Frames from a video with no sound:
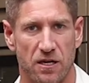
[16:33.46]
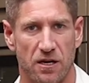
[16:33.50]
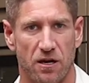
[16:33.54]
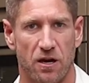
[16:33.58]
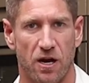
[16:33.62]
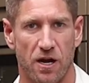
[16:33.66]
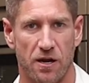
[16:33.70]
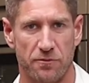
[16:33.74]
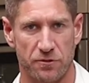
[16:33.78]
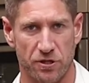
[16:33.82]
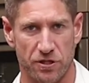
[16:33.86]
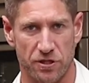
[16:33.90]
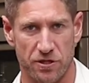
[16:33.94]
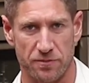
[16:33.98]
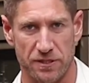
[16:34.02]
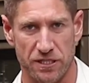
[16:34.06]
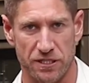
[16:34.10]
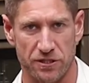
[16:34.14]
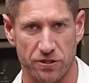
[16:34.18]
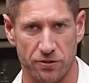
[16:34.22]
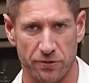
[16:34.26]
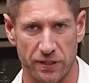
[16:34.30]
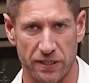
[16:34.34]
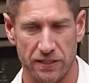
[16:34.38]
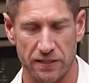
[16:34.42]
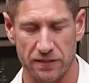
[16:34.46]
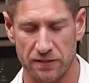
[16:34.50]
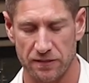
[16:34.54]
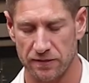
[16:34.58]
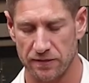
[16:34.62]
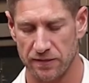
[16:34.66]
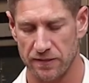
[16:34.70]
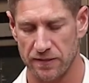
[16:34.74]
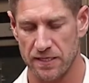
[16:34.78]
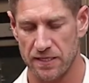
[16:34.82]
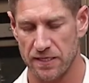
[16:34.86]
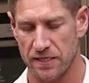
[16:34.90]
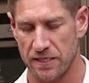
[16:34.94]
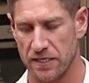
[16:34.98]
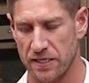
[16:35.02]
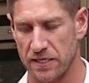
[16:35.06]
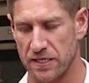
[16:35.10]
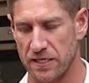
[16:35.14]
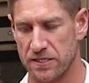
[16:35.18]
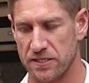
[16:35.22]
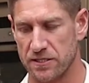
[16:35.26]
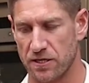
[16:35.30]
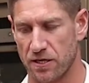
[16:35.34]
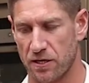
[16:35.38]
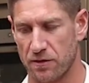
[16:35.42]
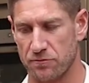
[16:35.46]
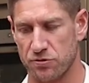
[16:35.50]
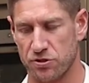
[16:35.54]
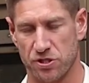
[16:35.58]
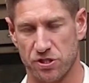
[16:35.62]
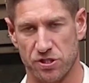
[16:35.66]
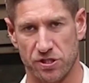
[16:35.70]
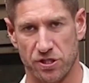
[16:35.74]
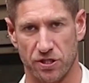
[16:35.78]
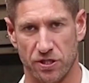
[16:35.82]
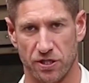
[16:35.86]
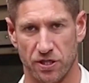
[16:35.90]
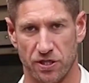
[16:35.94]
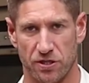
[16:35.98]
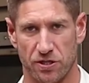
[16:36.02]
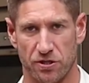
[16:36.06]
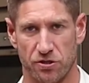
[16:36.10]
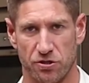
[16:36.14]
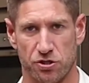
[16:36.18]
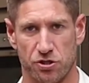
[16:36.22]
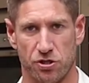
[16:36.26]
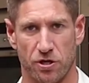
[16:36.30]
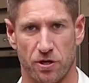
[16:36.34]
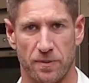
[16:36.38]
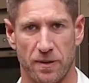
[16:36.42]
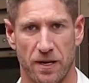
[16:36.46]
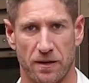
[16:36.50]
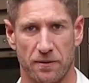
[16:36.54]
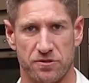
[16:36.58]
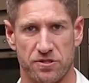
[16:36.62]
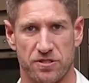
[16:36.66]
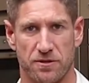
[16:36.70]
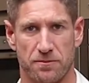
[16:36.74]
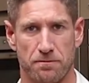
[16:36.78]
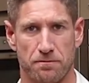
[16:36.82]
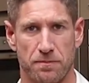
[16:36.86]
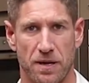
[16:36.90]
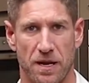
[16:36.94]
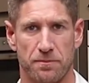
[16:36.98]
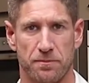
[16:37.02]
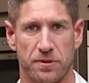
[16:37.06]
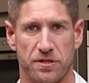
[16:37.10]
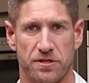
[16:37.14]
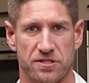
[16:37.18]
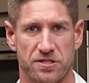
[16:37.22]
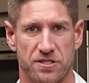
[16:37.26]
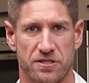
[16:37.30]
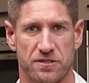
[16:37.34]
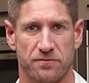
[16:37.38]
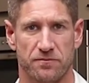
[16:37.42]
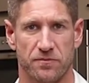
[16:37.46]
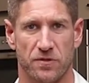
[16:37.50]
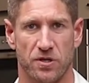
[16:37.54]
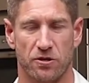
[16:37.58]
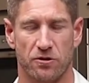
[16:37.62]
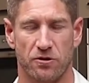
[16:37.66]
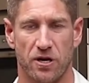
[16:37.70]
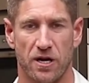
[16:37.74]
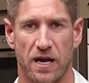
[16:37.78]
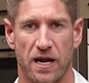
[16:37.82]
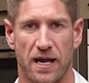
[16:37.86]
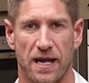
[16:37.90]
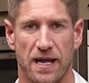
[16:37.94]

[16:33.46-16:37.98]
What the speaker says: I'm gonna be doing is I'm just gonna chop up some peppers, all right?